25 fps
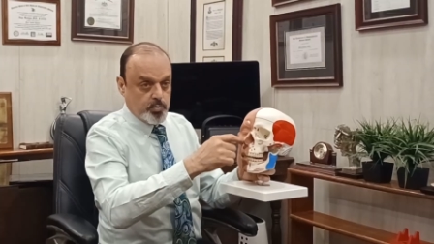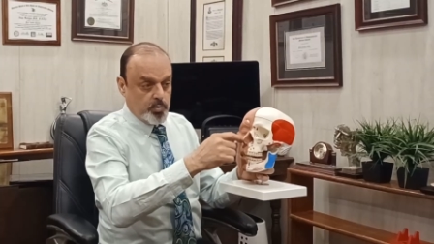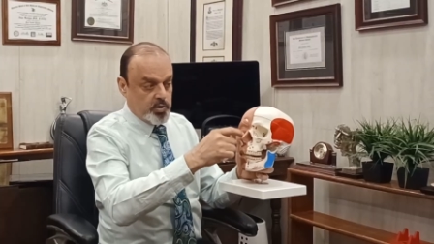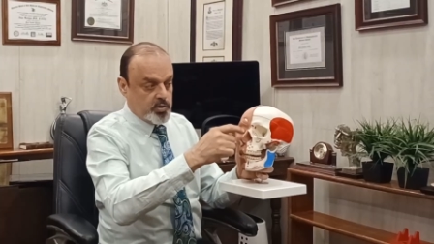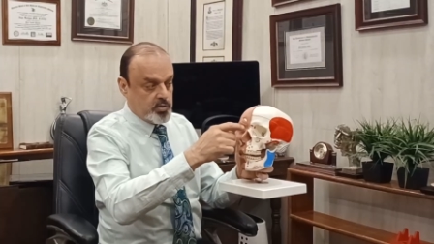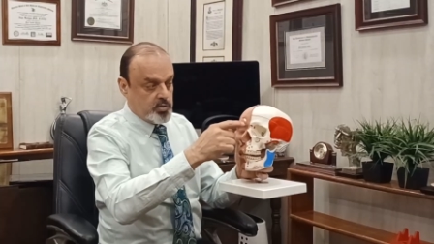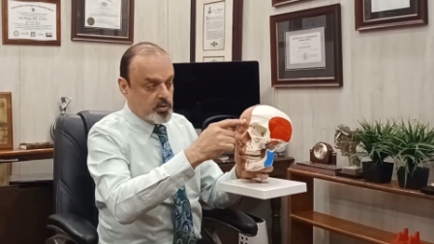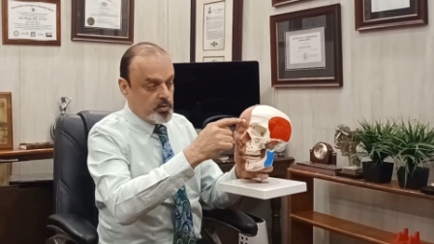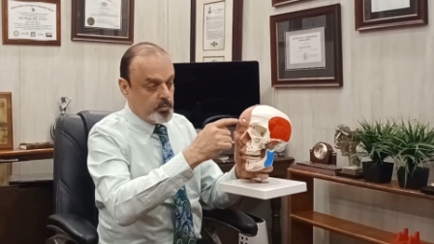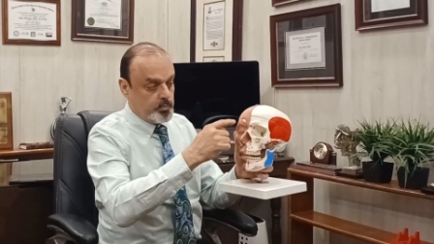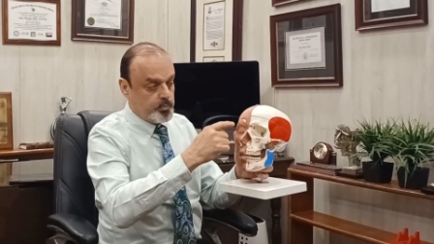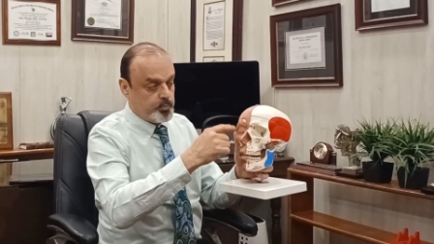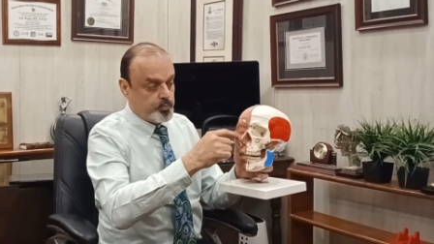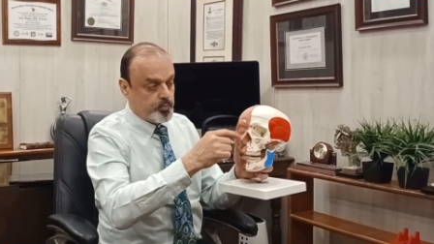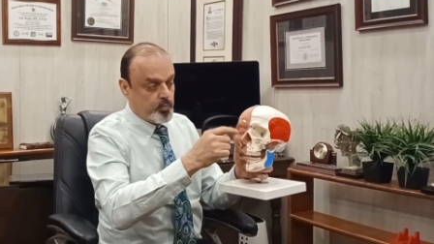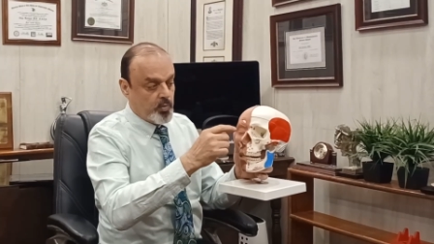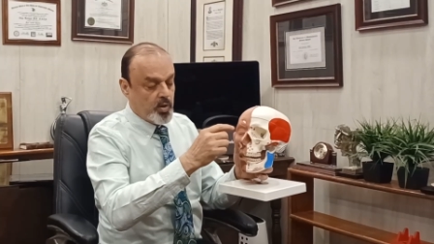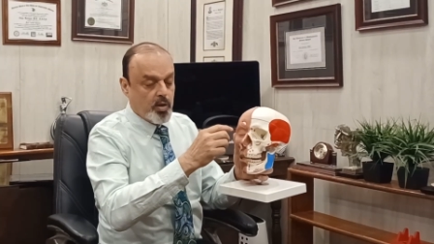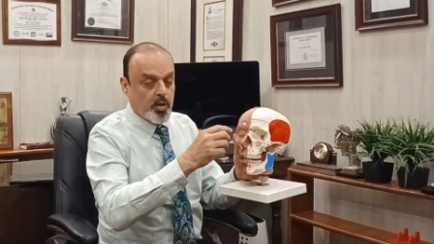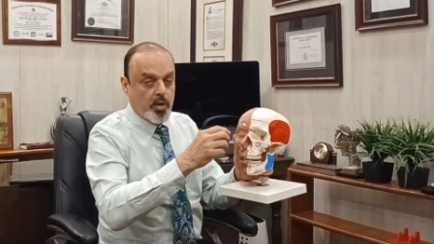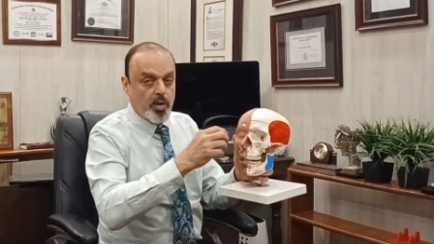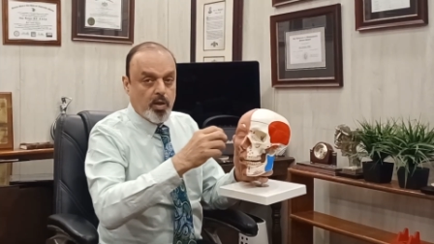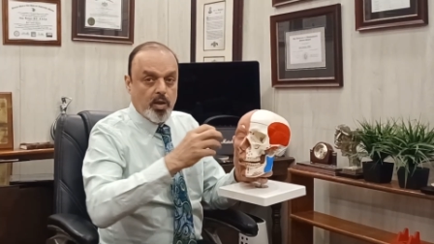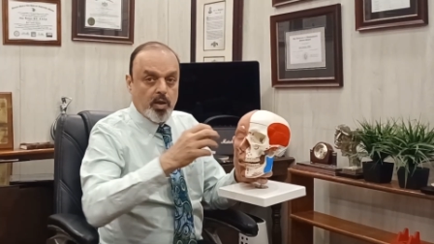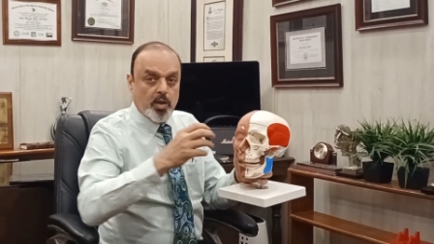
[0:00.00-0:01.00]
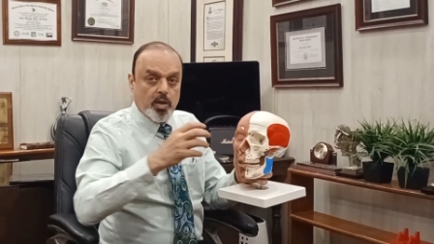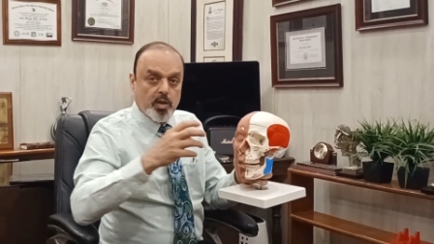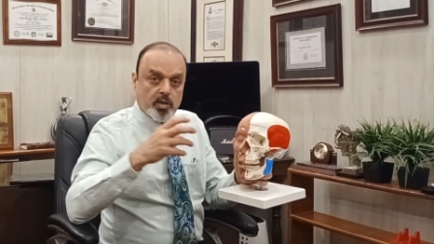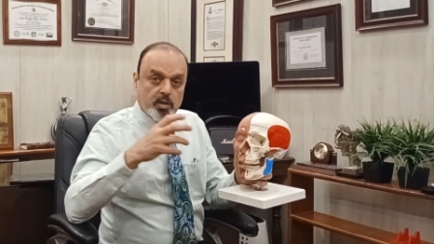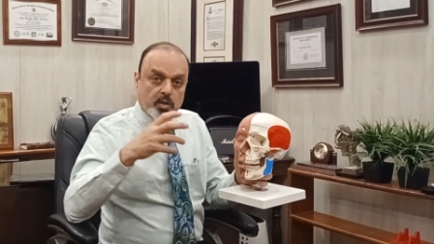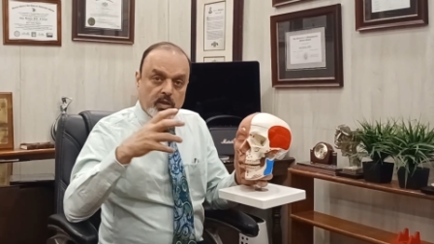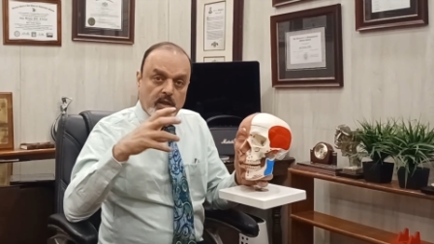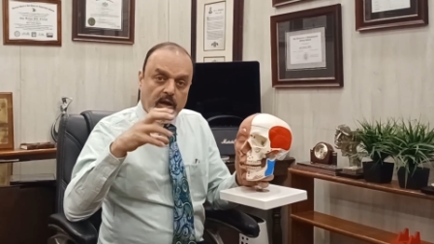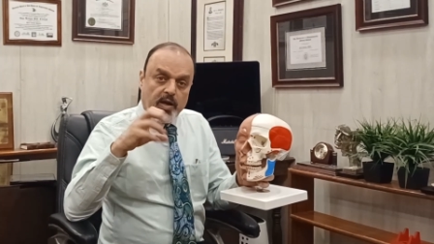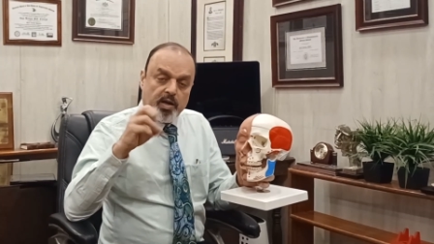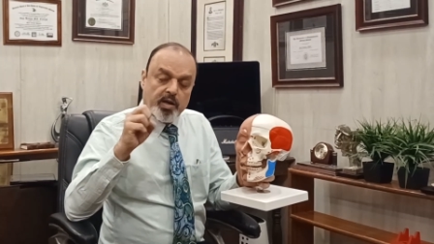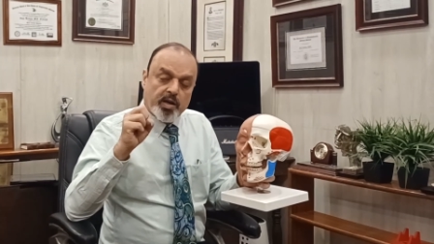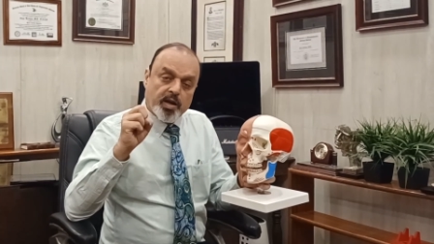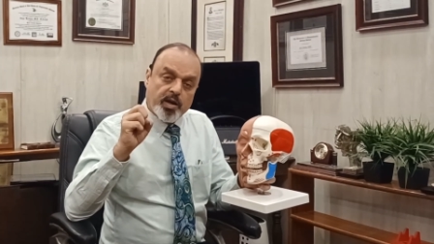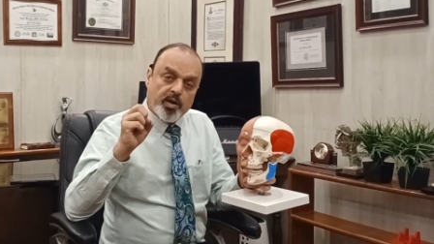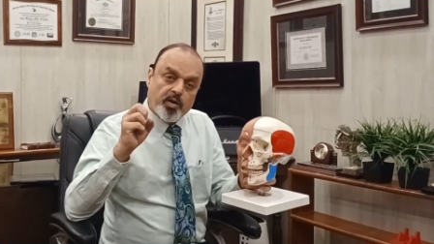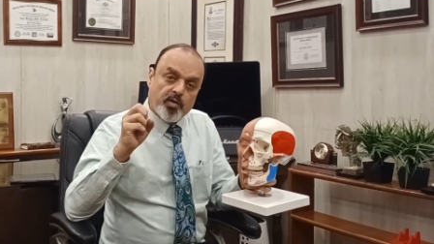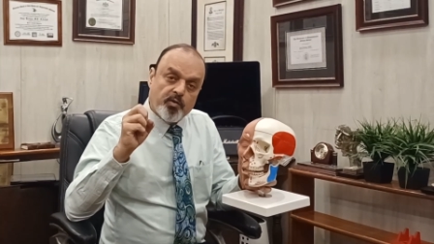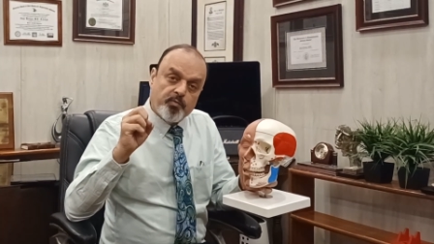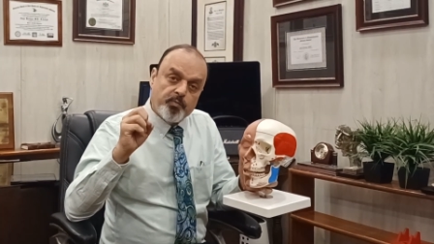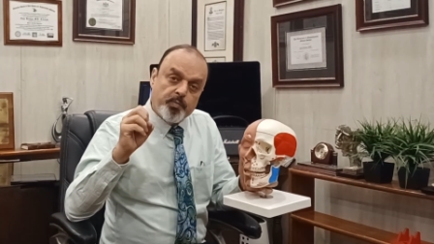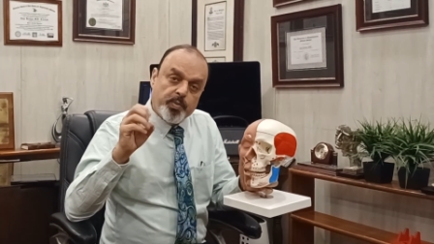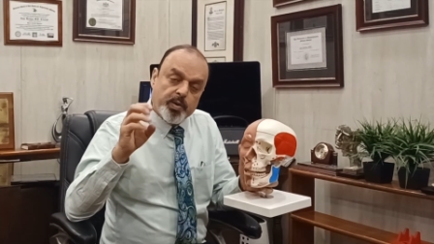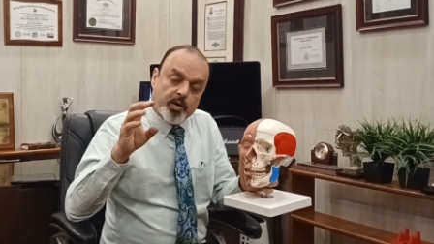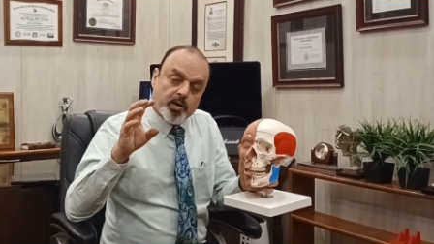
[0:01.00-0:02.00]
muscle, that kind
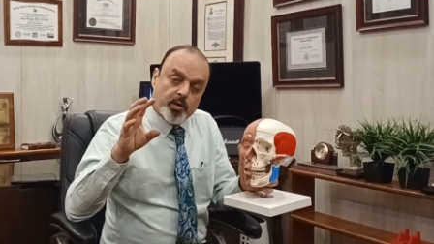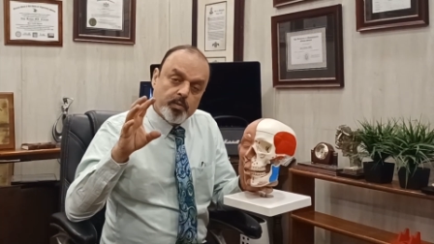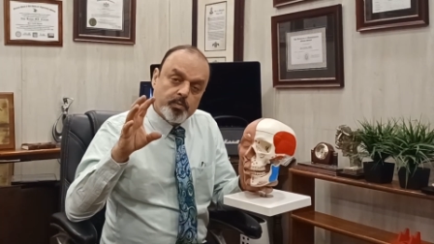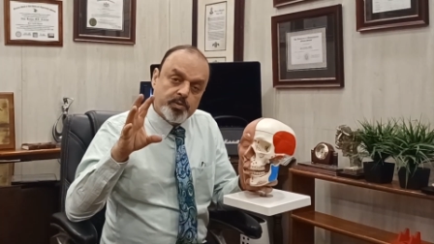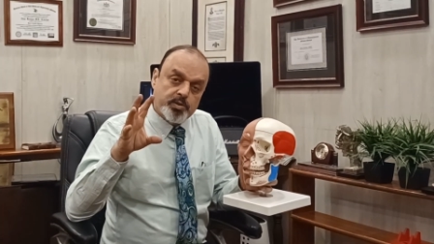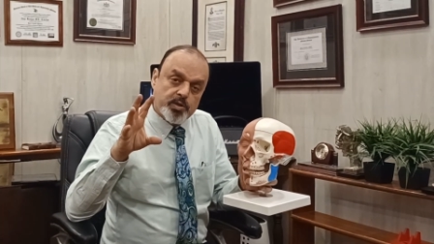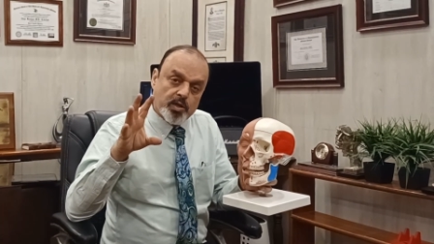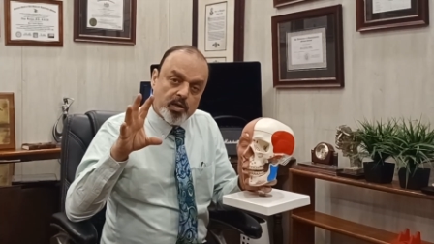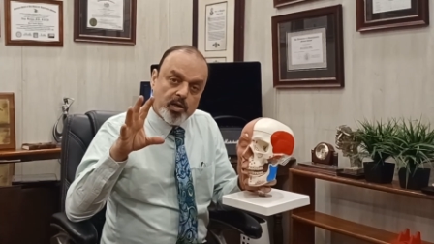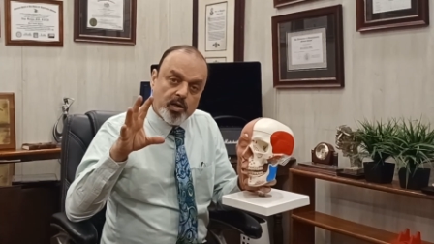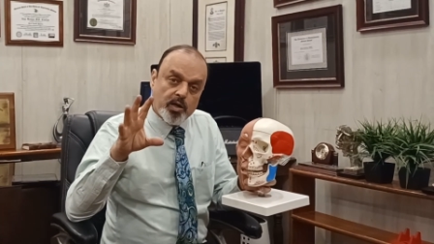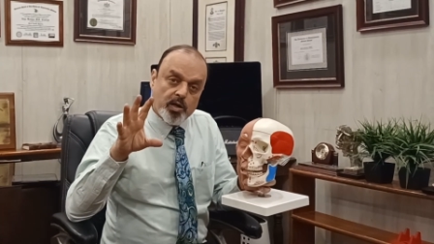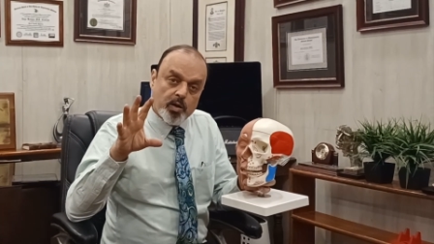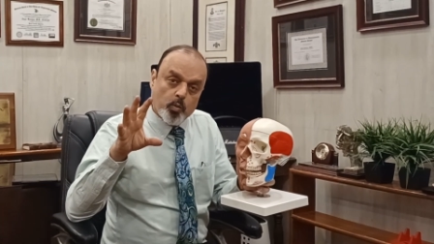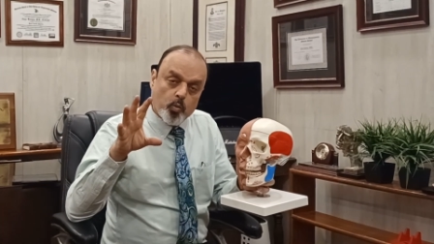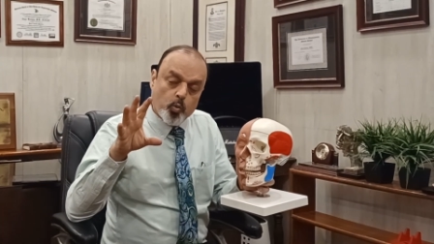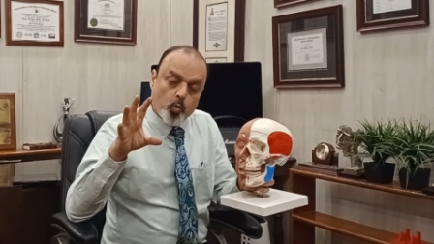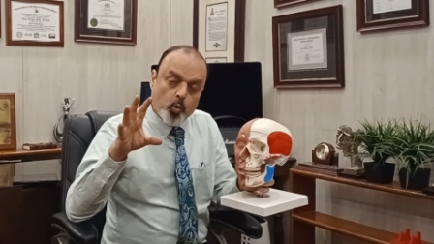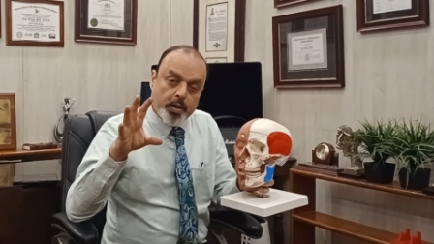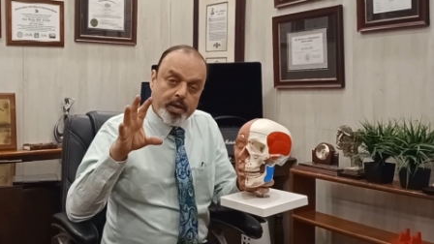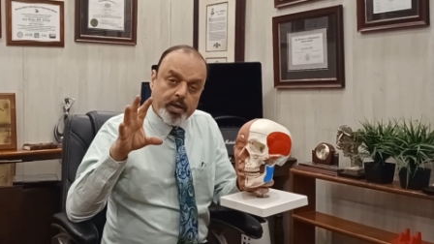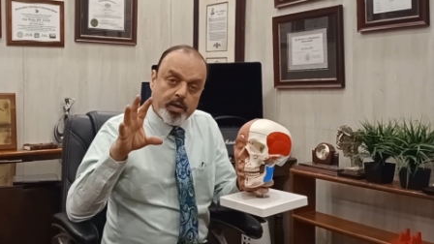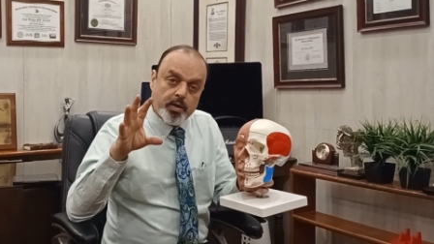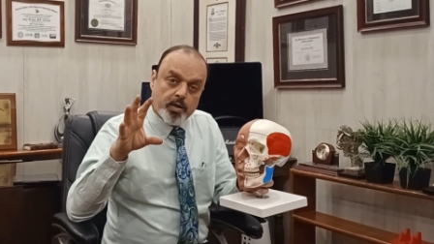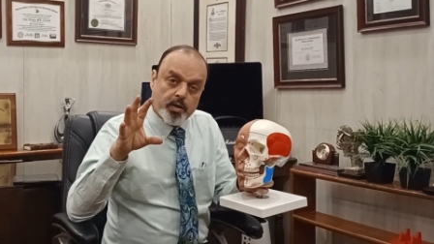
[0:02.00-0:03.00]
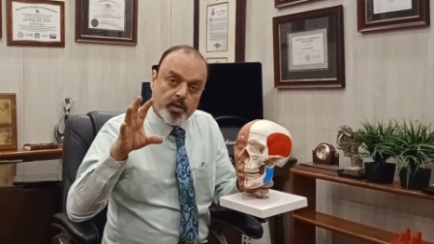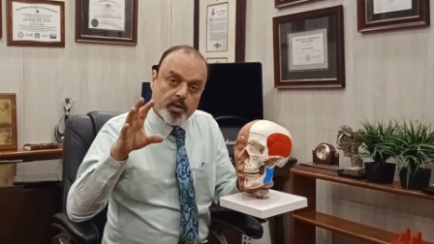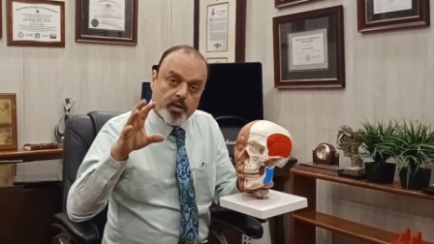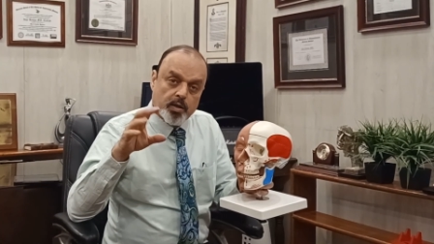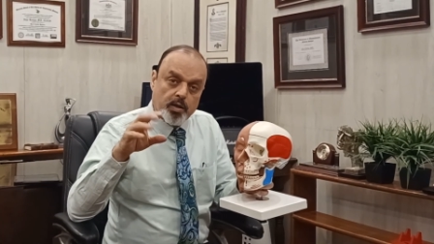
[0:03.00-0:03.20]
of becomes a little weak,